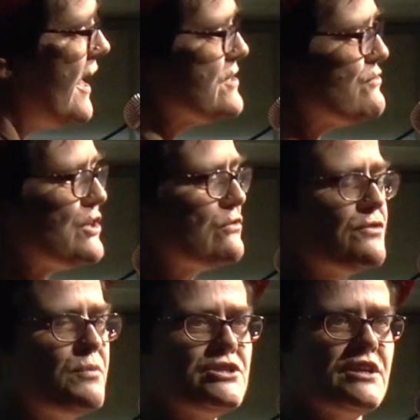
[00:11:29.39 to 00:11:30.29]
As a
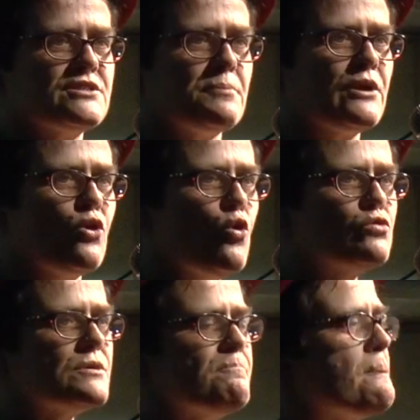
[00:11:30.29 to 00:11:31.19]
result of which she ends up in
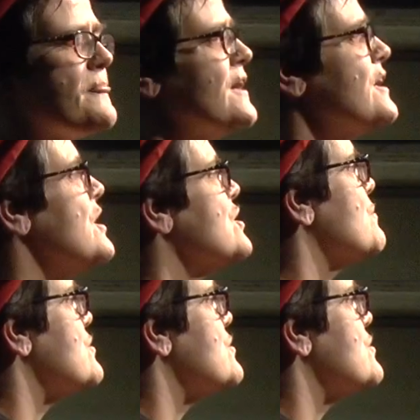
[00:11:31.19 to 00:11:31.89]
court. So